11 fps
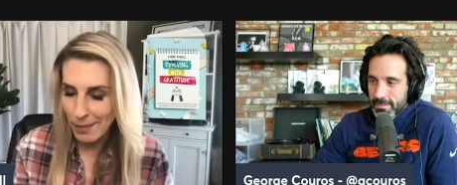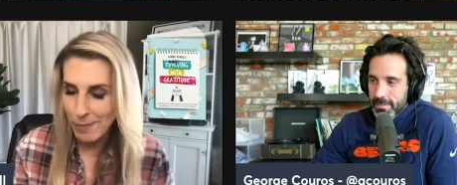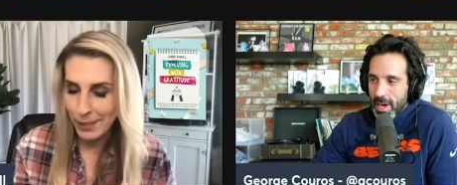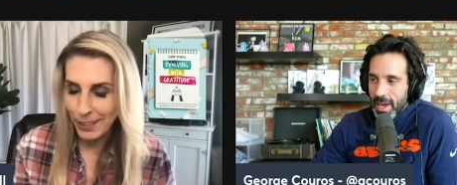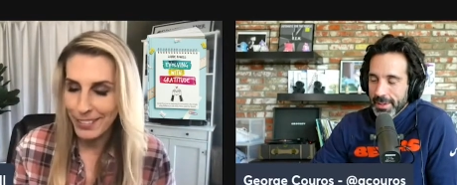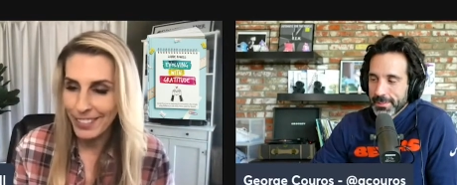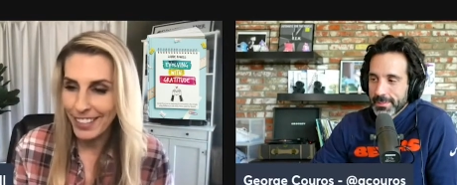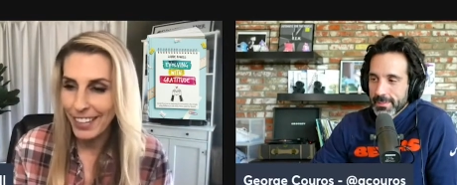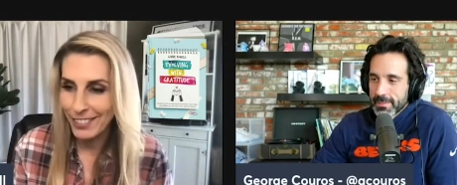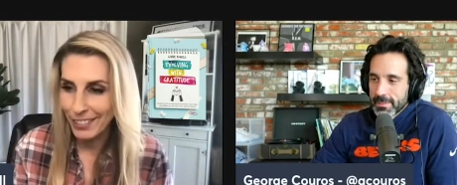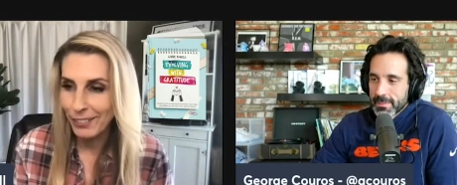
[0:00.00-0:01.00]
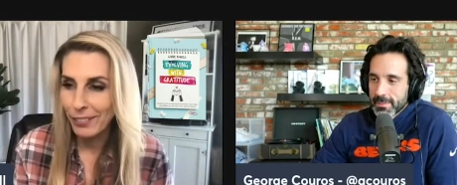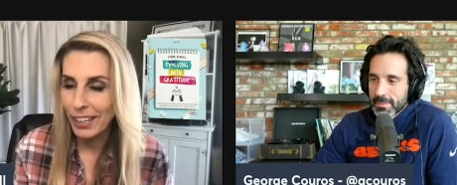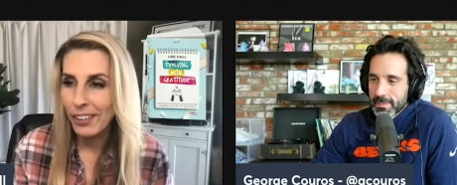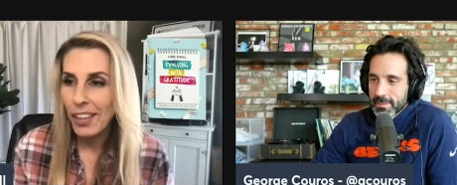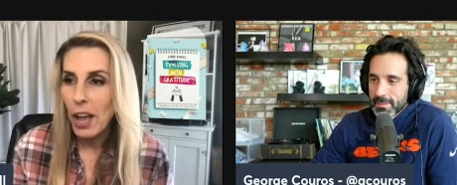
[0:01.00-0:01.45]
Speaker 1: the book has, has done
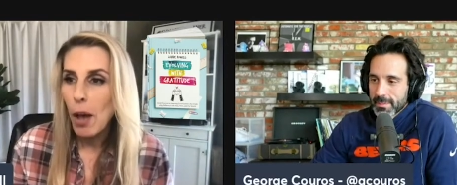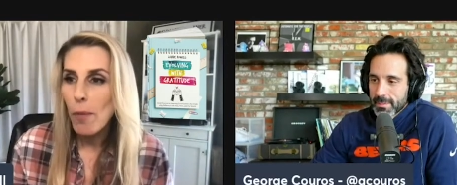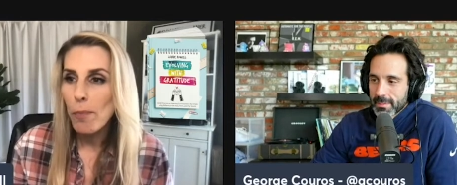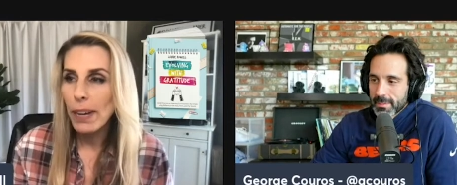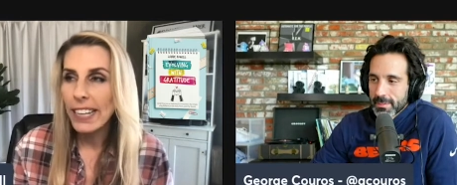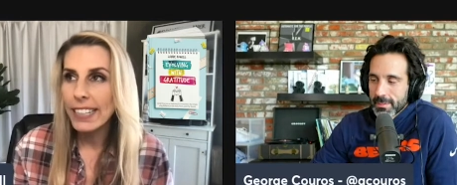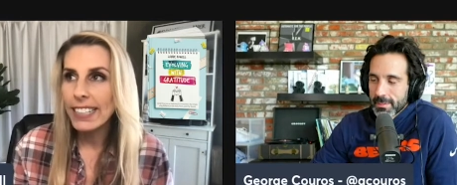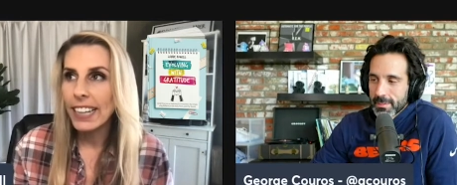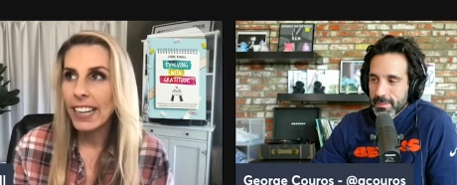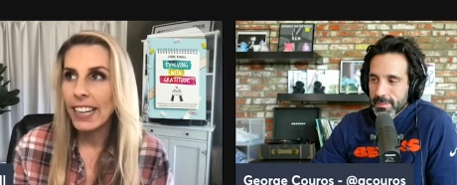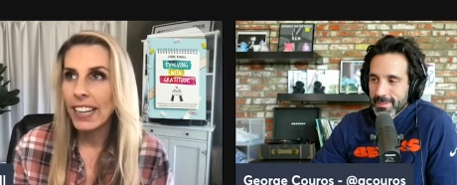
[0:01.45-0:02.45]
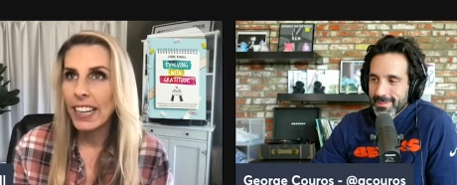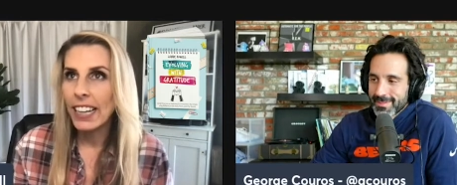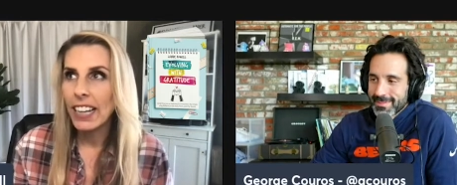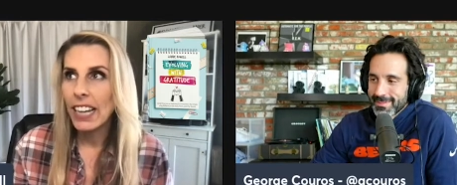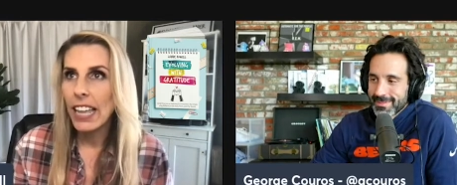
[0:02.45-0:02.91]
well. But uh,
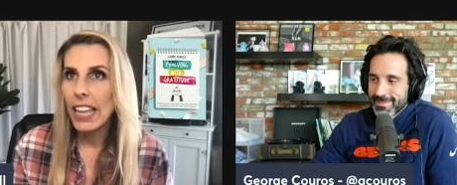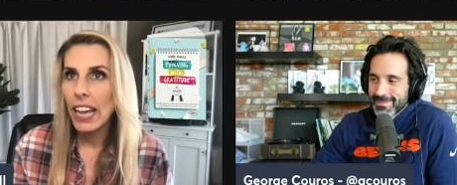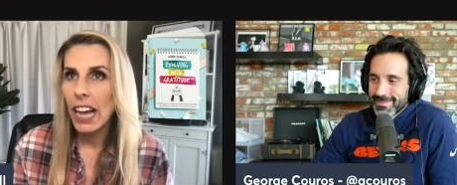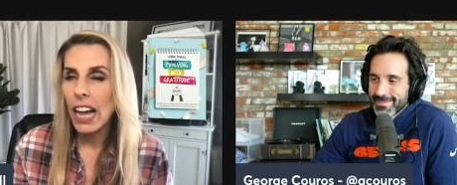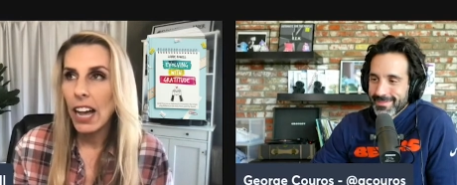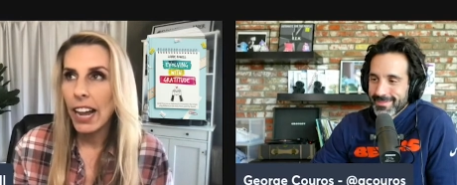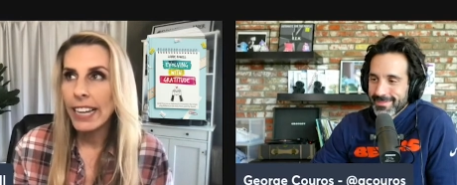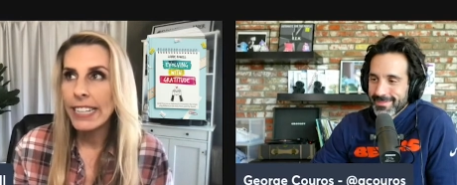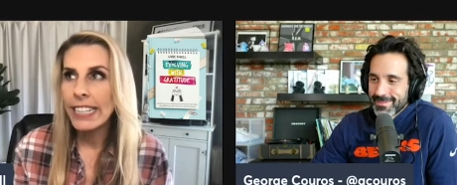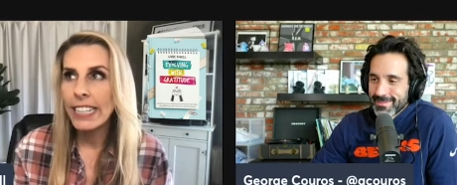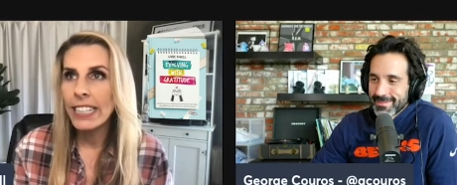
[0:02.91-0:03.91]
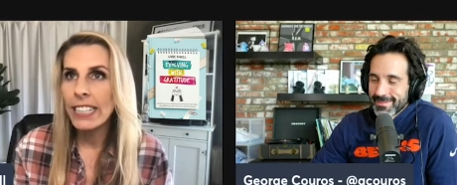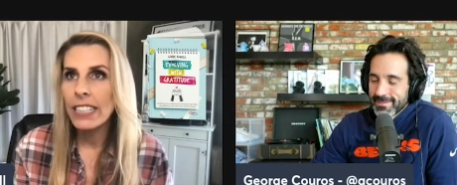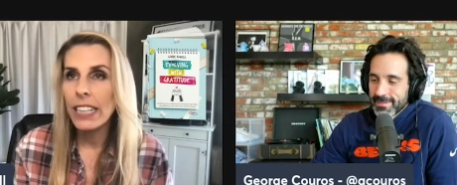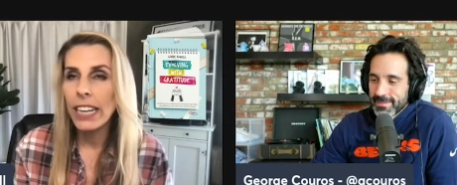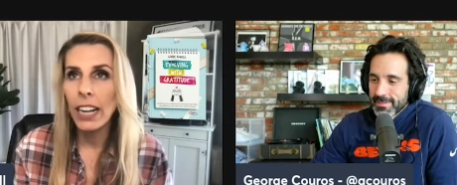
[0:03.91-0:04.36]
I didn't,
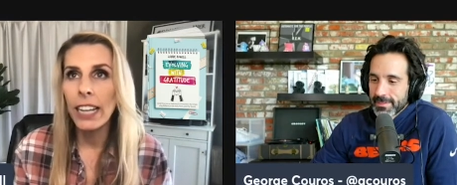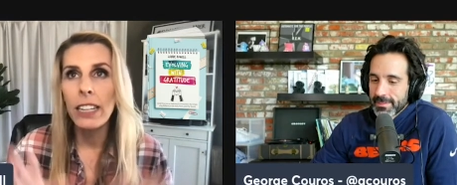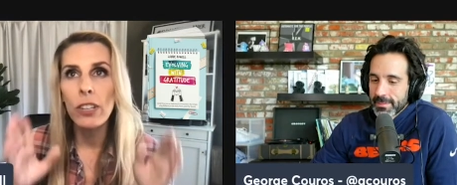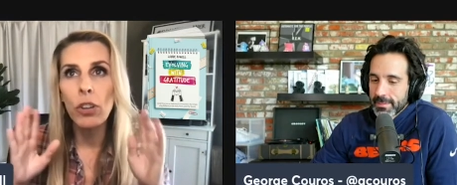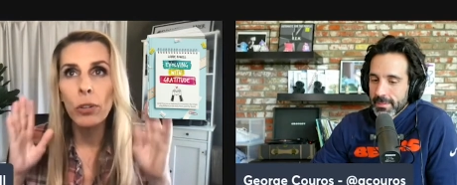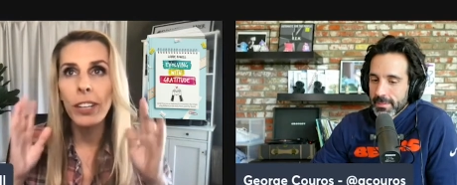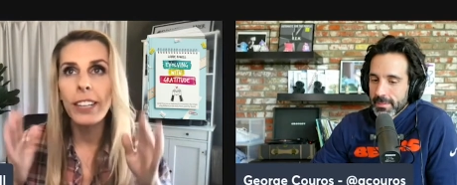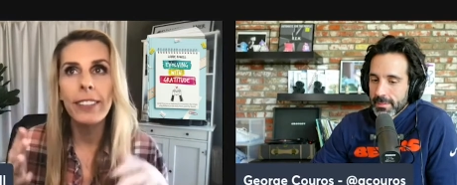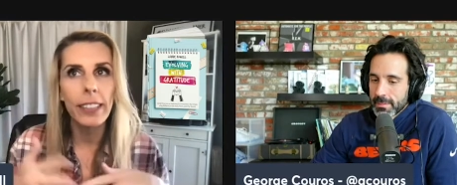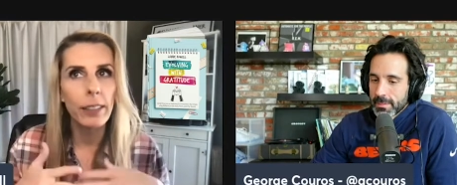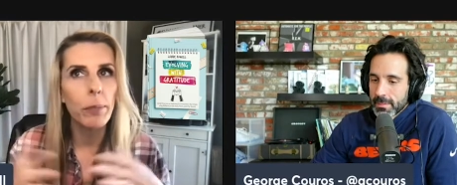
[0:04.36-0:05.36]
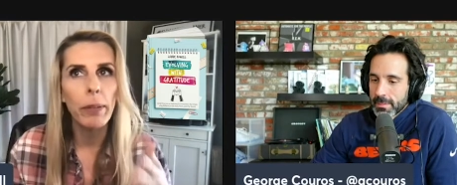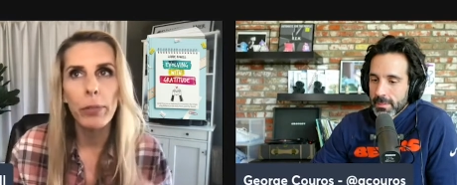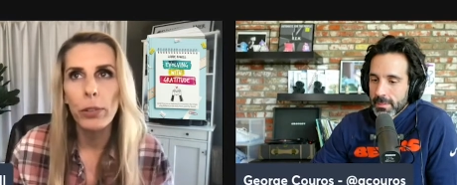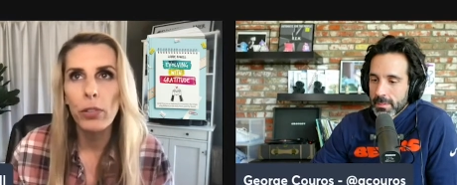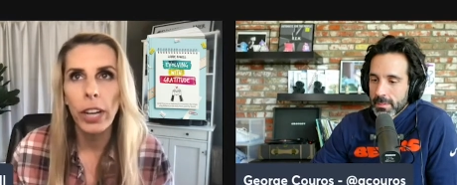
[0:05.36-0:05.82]
and I no, it's like my
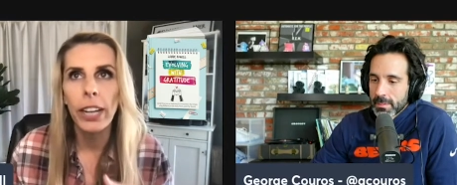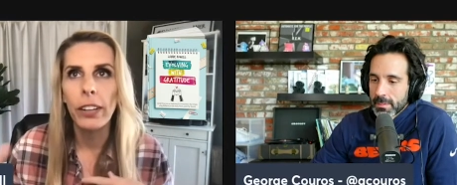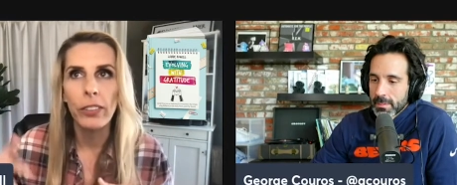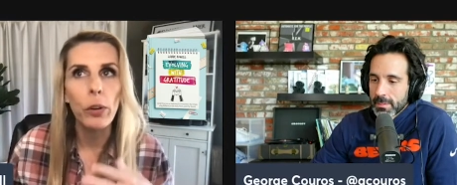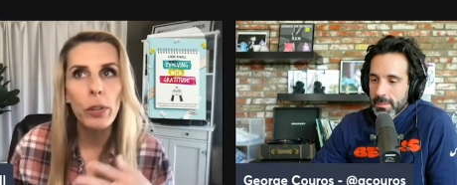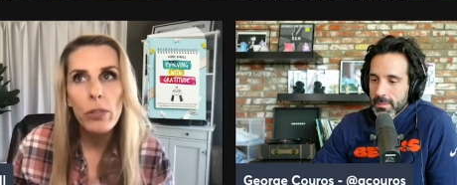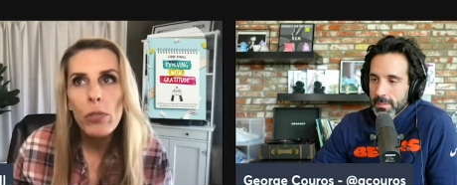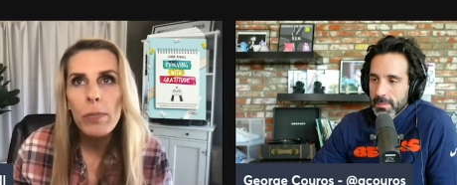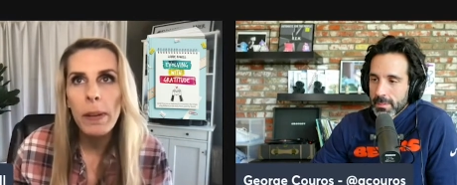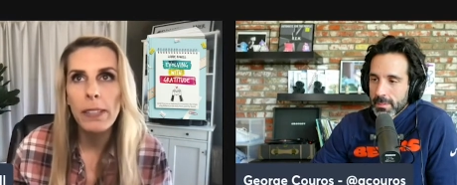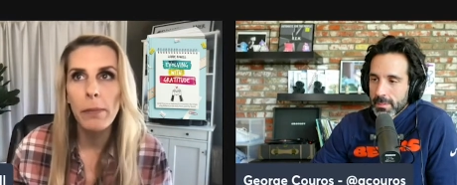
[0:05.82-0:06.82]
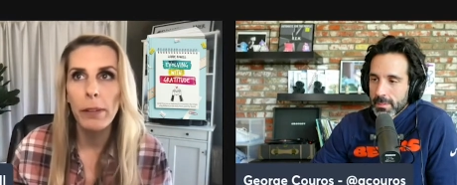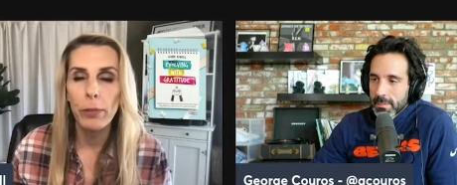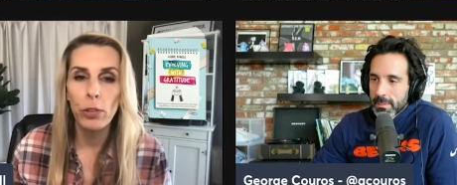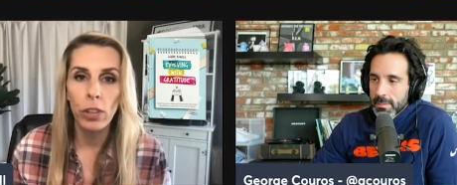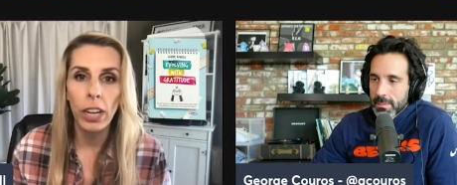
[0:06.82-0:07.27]
first child. No disrespect to my
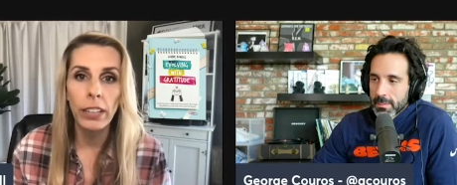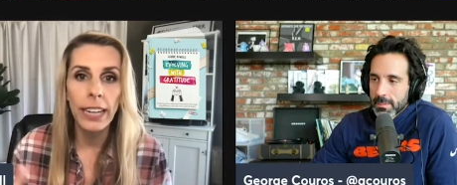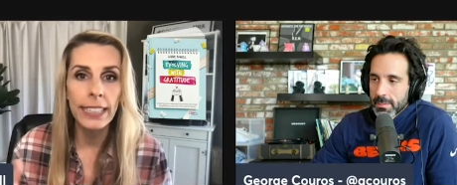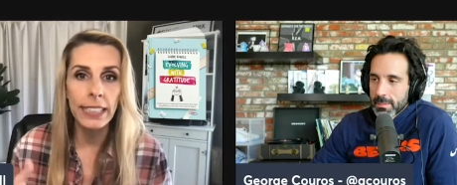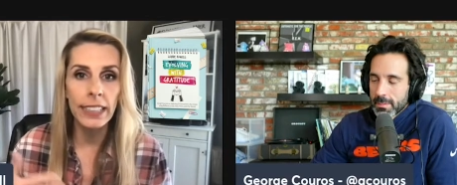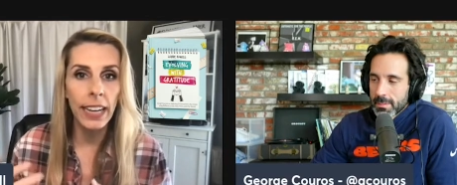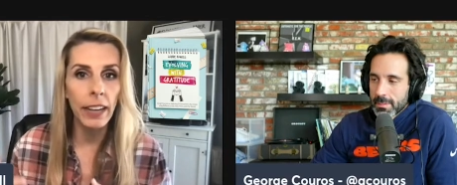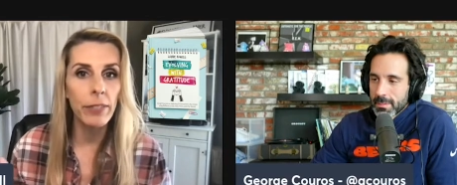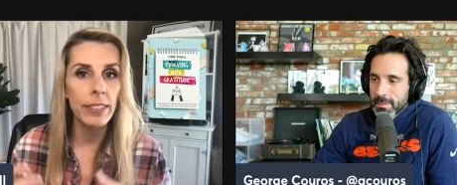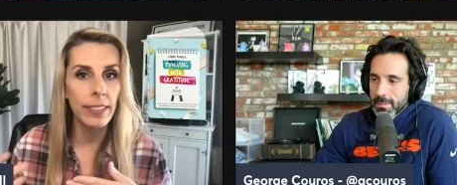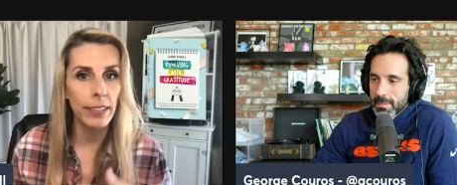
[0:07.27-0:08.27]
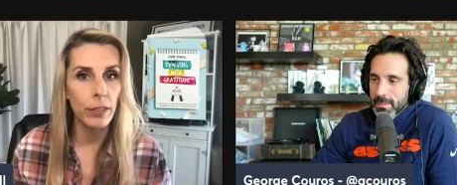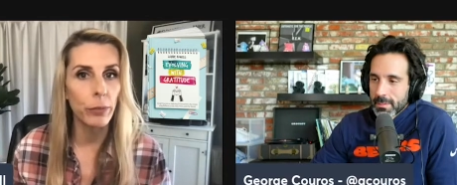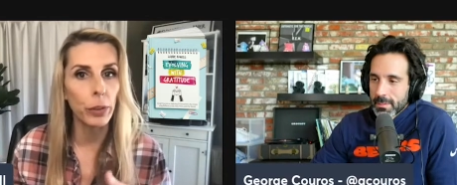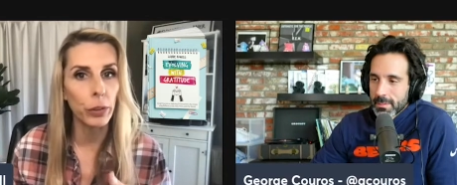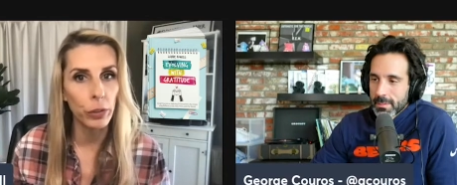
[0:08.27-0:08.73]
first child, I didn't have the sense of
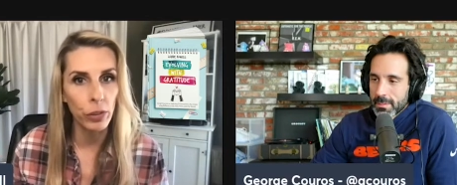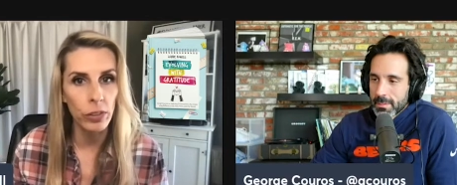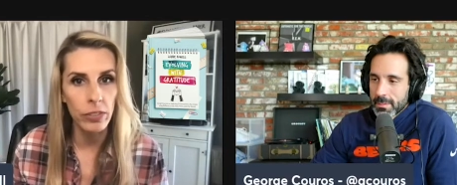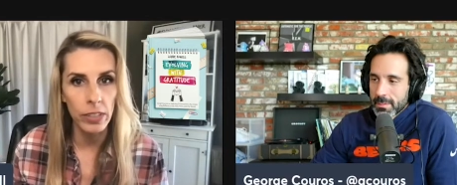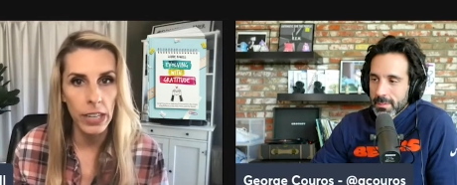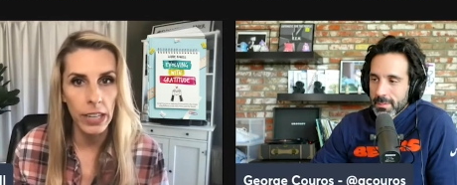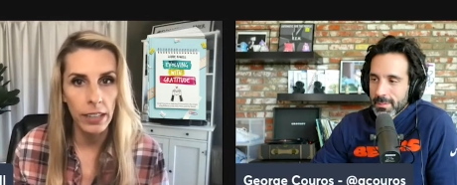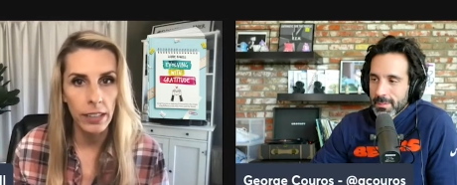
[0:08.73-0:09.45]
urgency